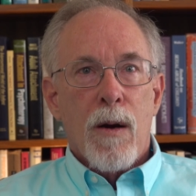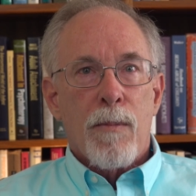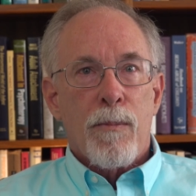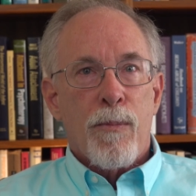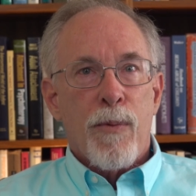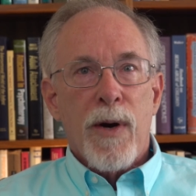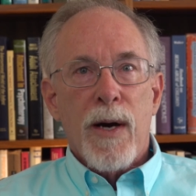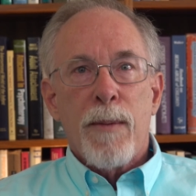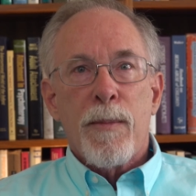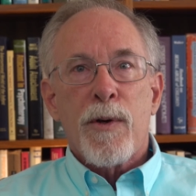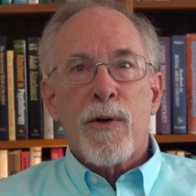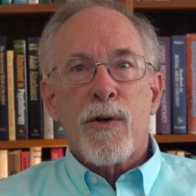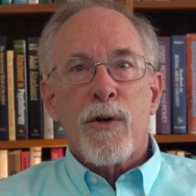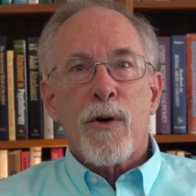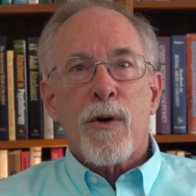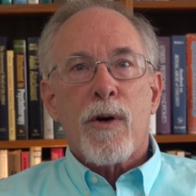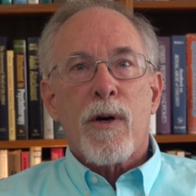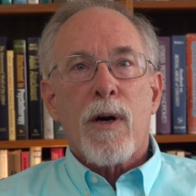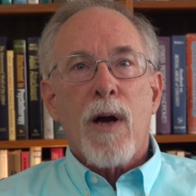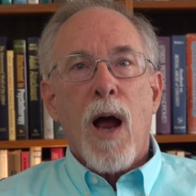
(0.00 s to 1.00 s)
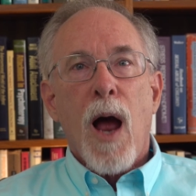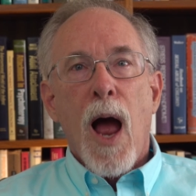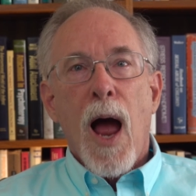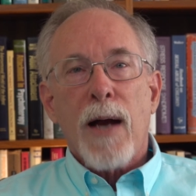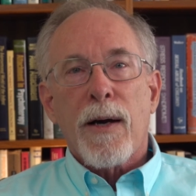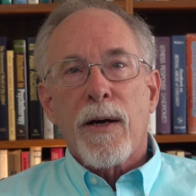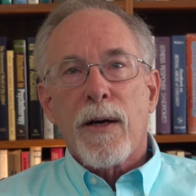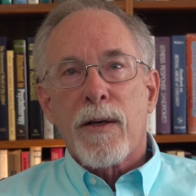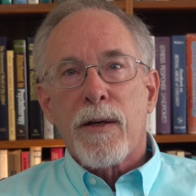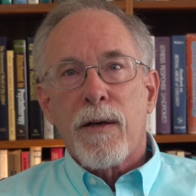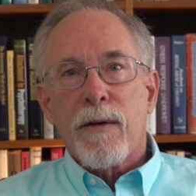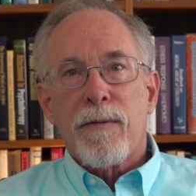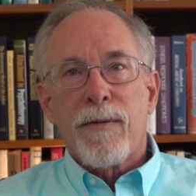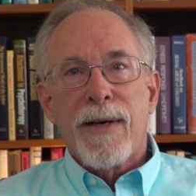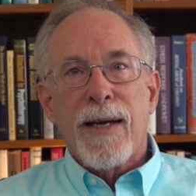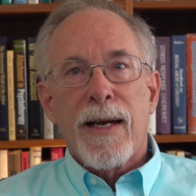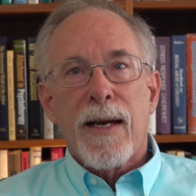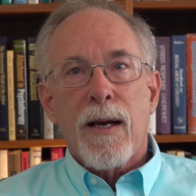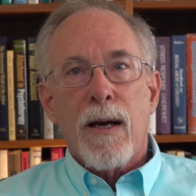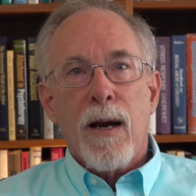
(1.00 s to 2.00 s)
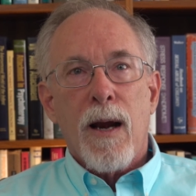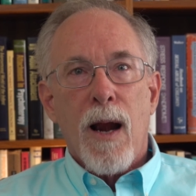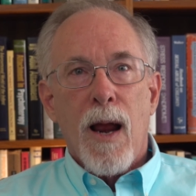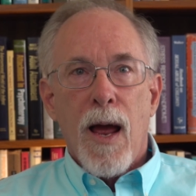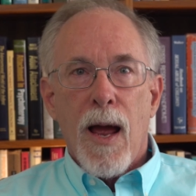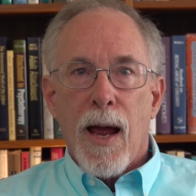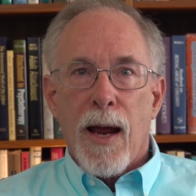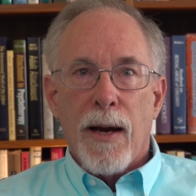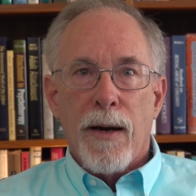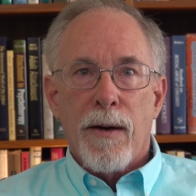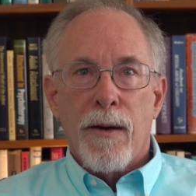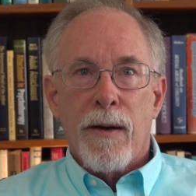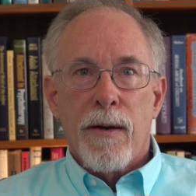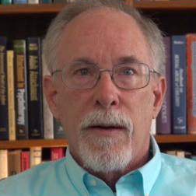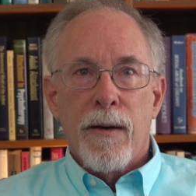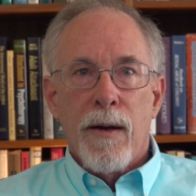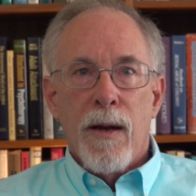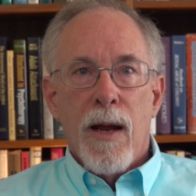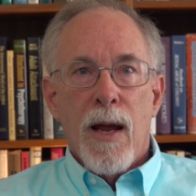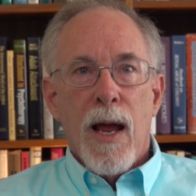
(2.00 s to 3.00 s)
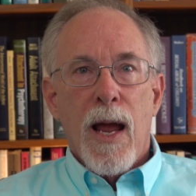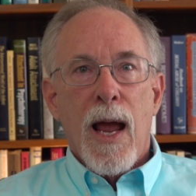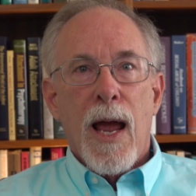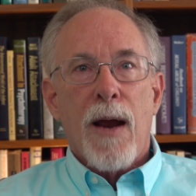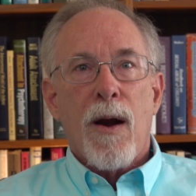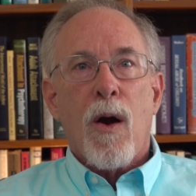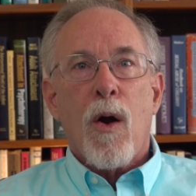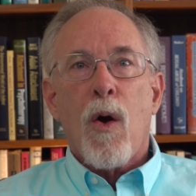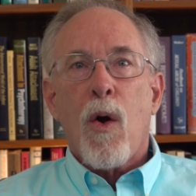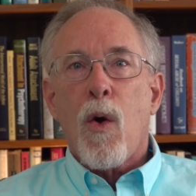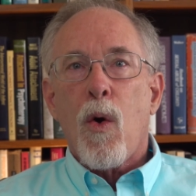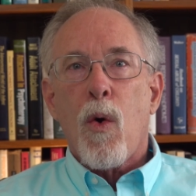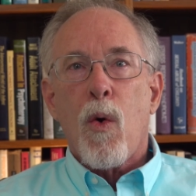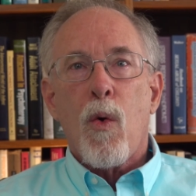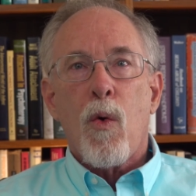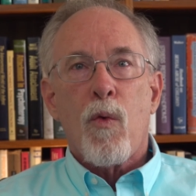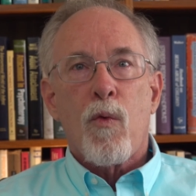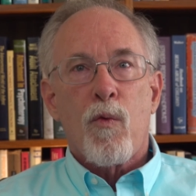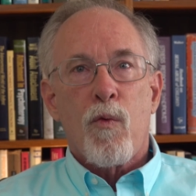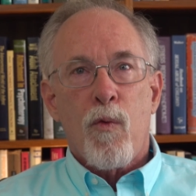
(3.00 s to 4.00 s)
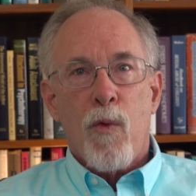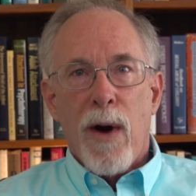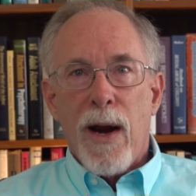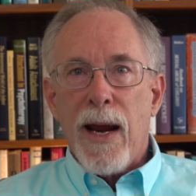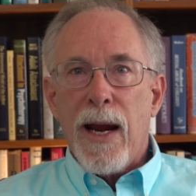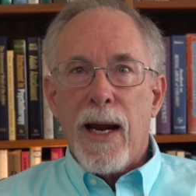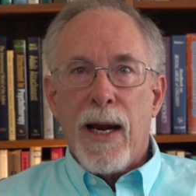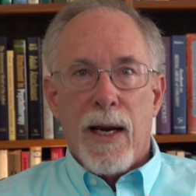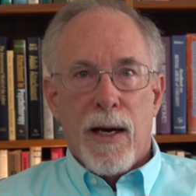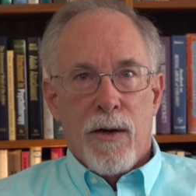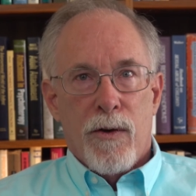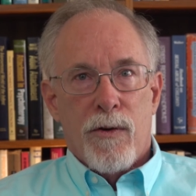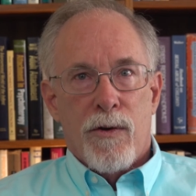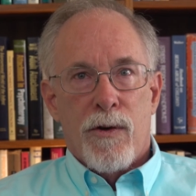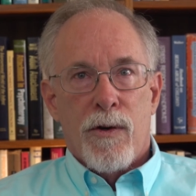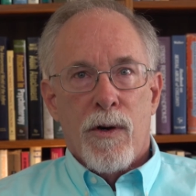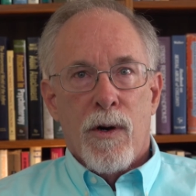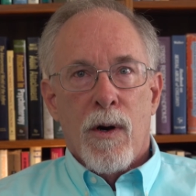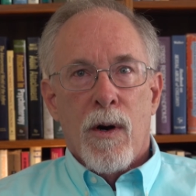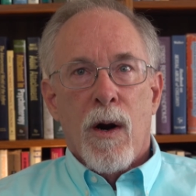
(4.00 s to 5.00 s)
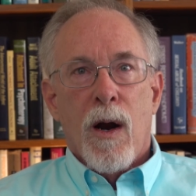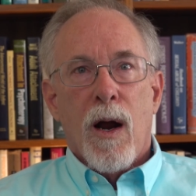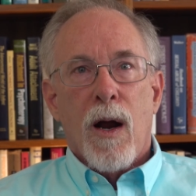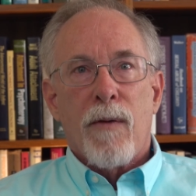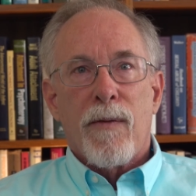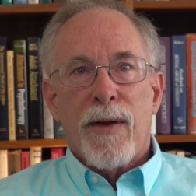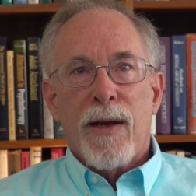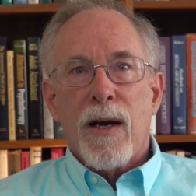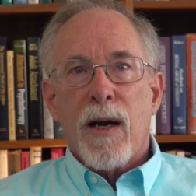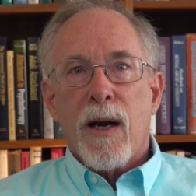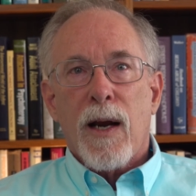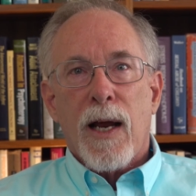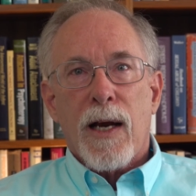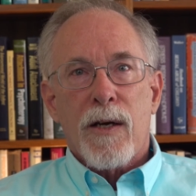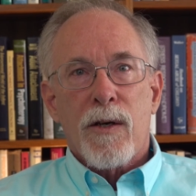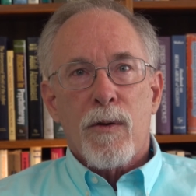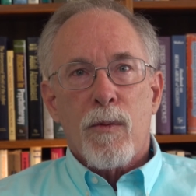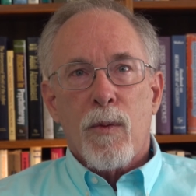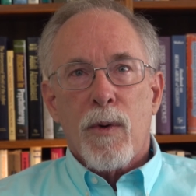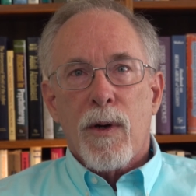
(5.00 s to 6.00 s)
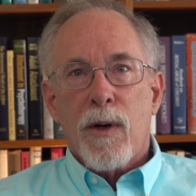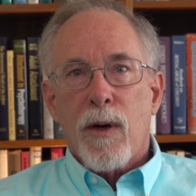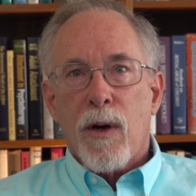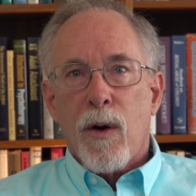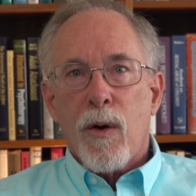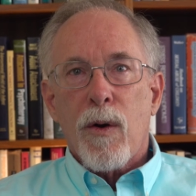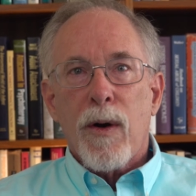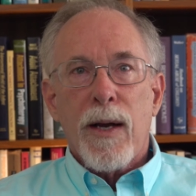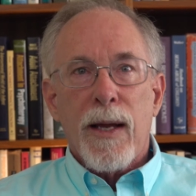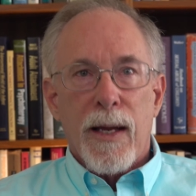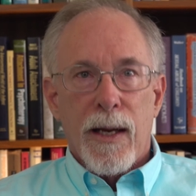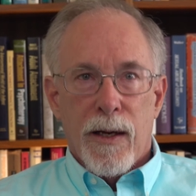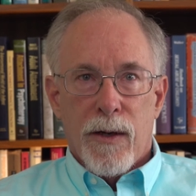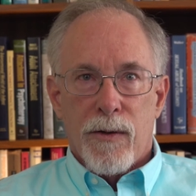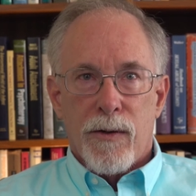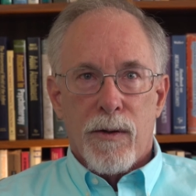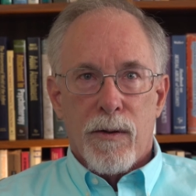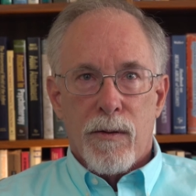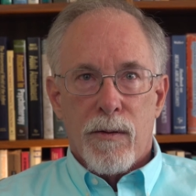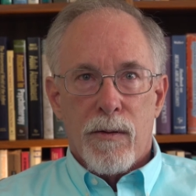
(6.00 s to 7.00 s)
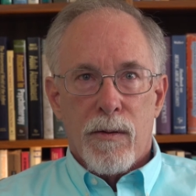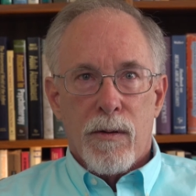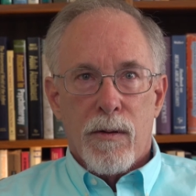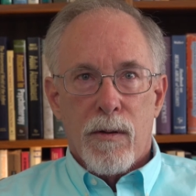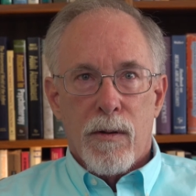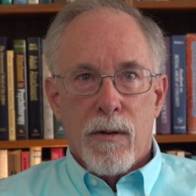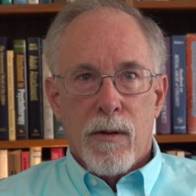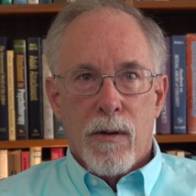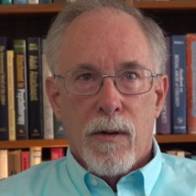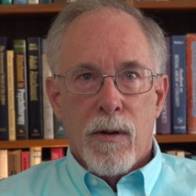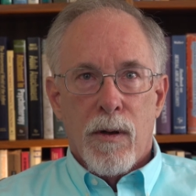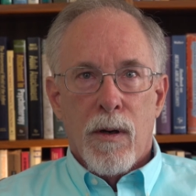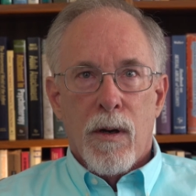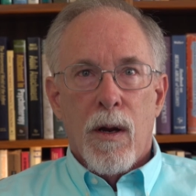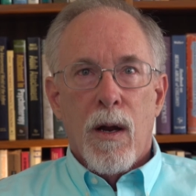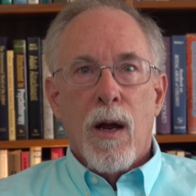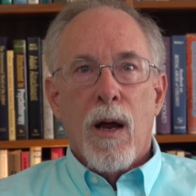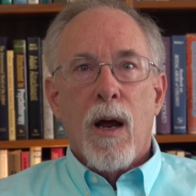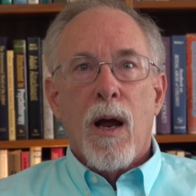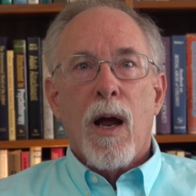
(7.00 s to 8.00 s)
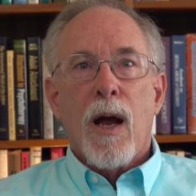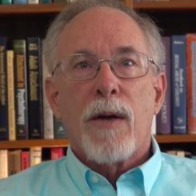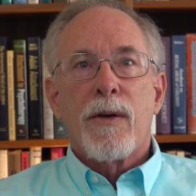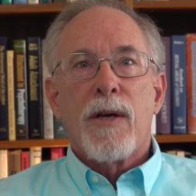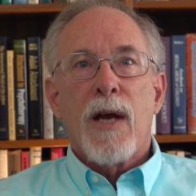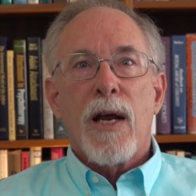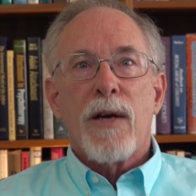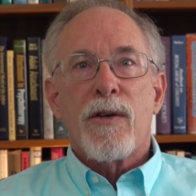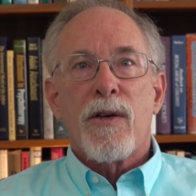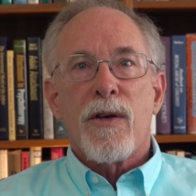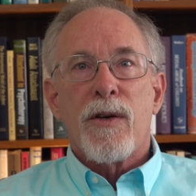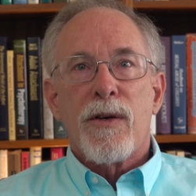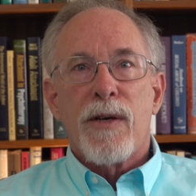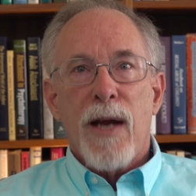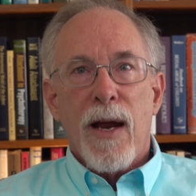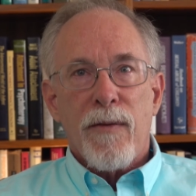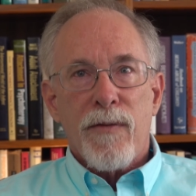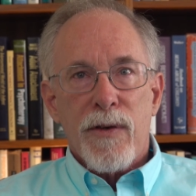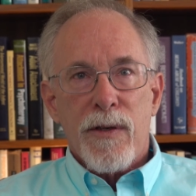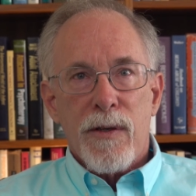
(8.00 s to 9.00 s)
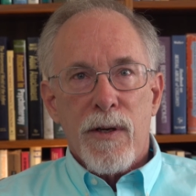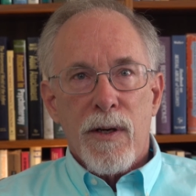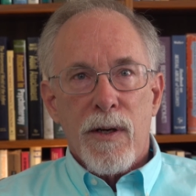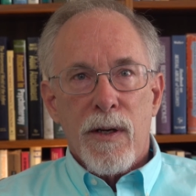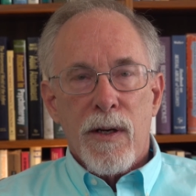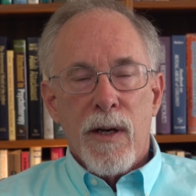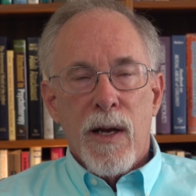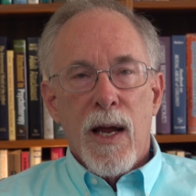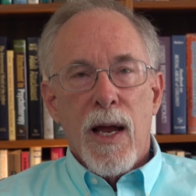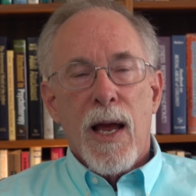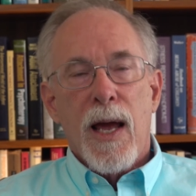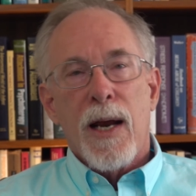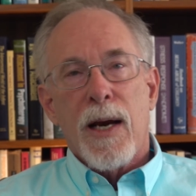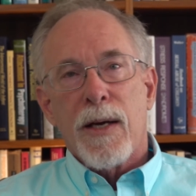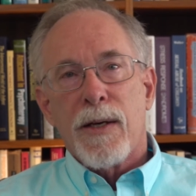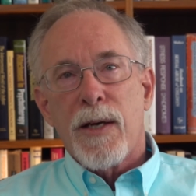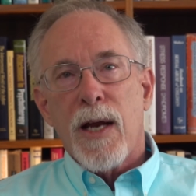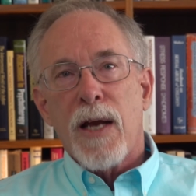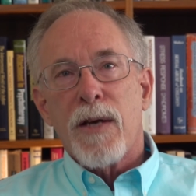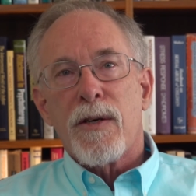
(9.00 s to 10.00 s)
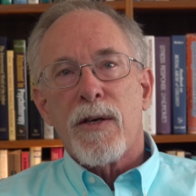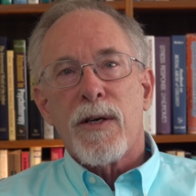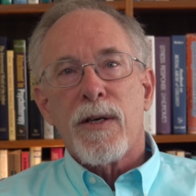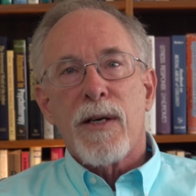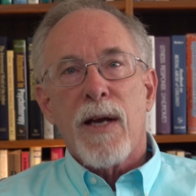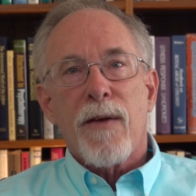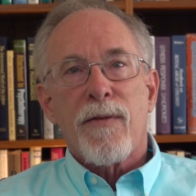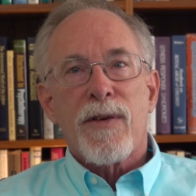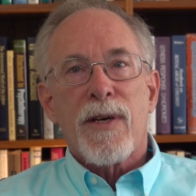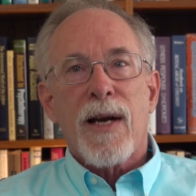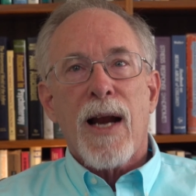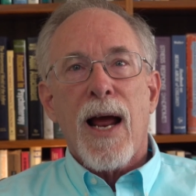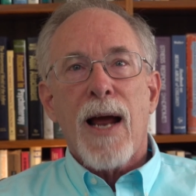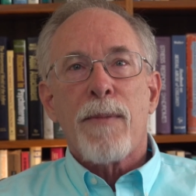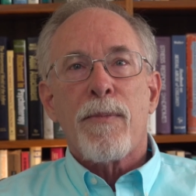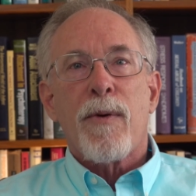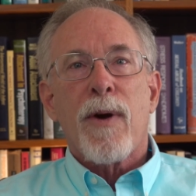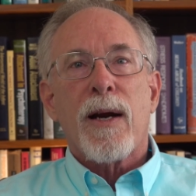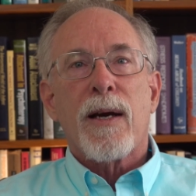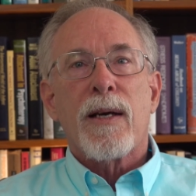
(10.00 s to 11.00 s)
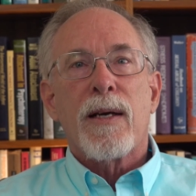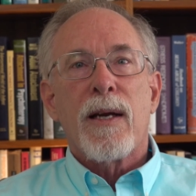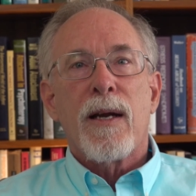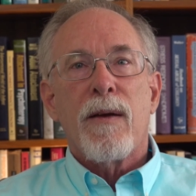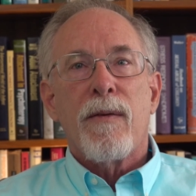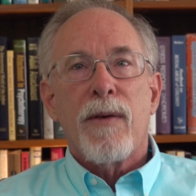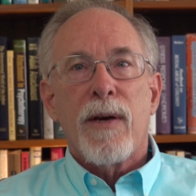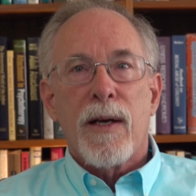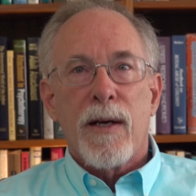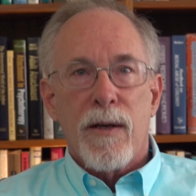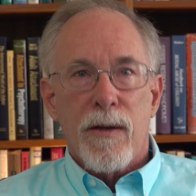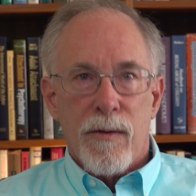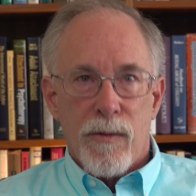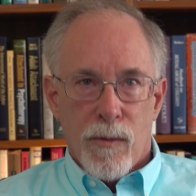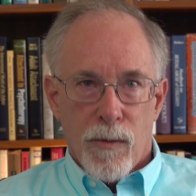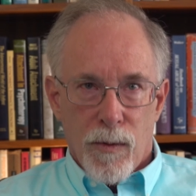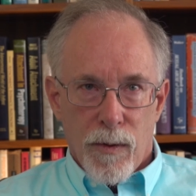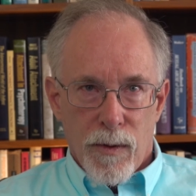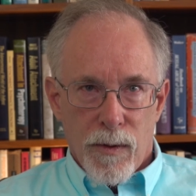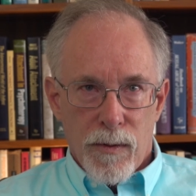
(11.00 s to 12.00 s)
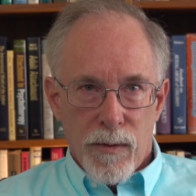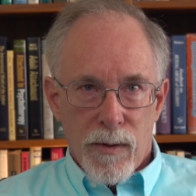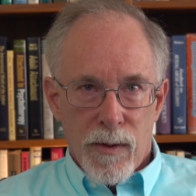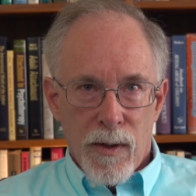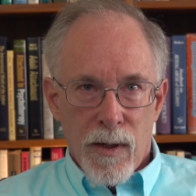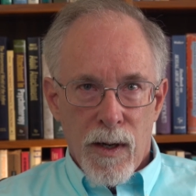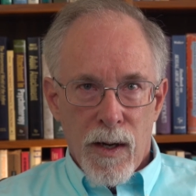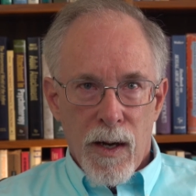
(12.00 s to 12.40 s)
premature cognitive decline, and a whole range of intellectual and learning issues, attention deficit and attention deficit hyperactivity disorders,